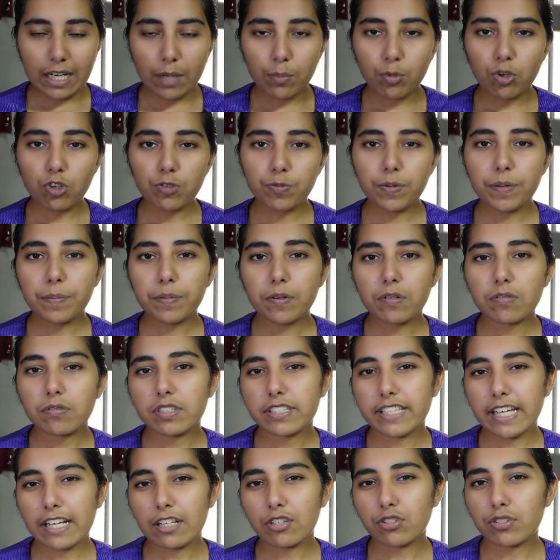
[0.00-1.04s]
Now, most people will
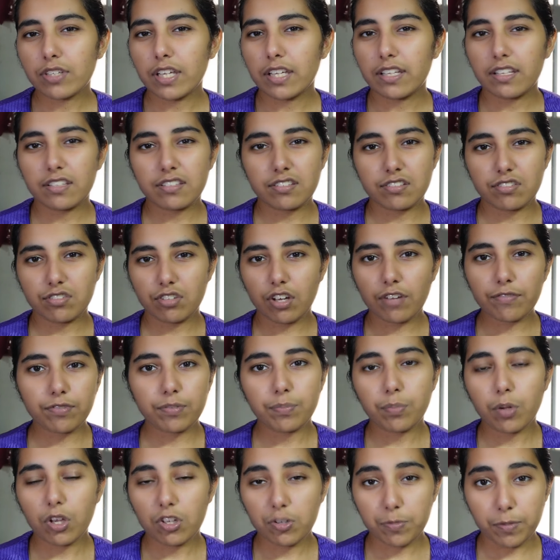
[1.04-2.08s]
tell you that this is not
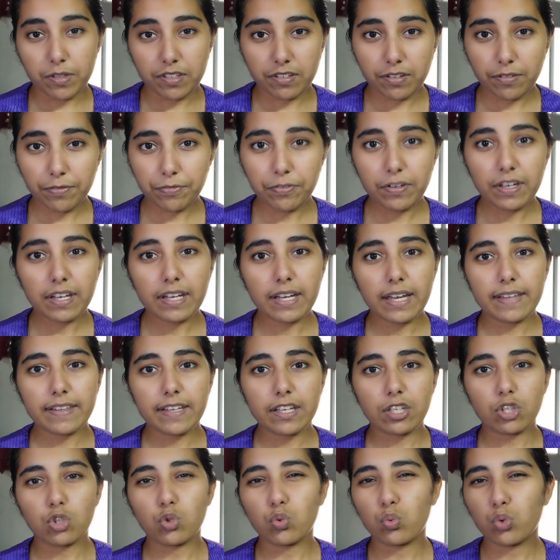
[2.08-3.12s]
football specific and
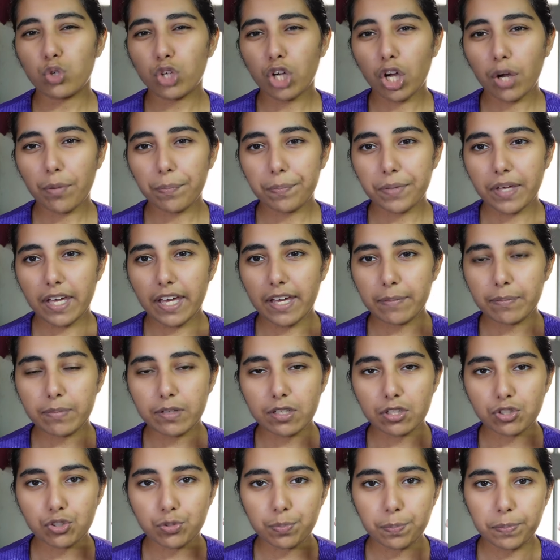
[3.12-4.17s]
that you would not be
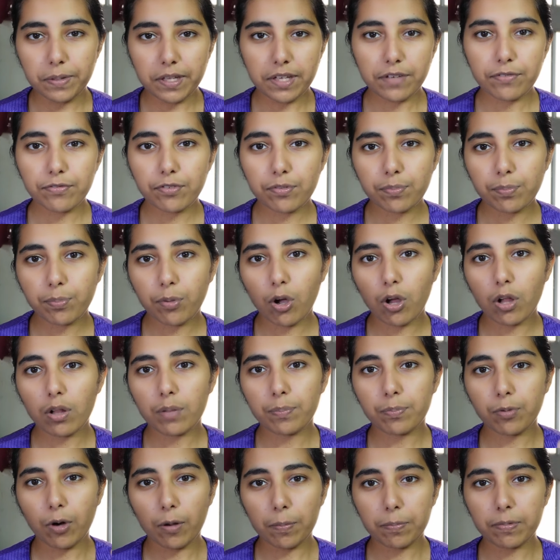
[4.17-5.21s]
able to play football
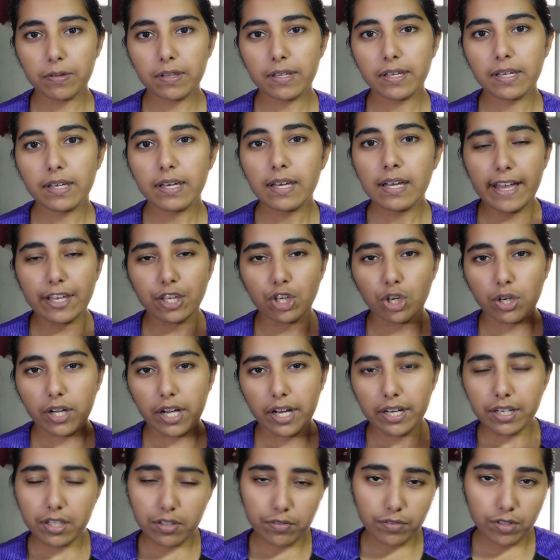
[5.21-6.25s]
properly and your
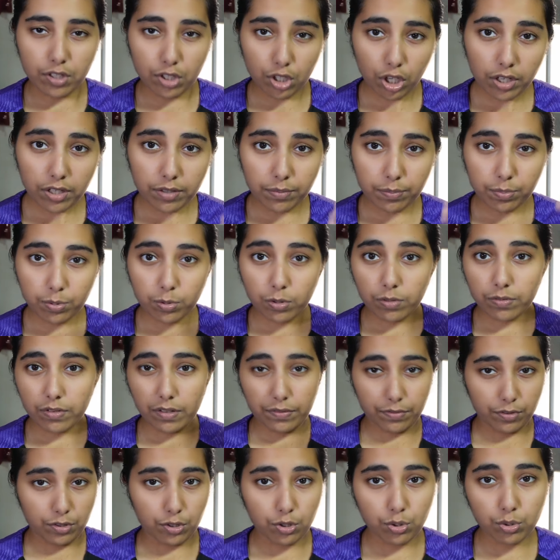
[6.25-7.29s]
cardio will not improve
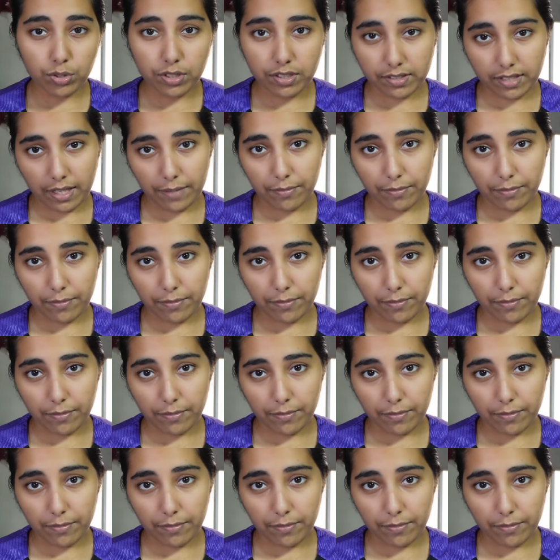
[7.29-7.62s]
if you do this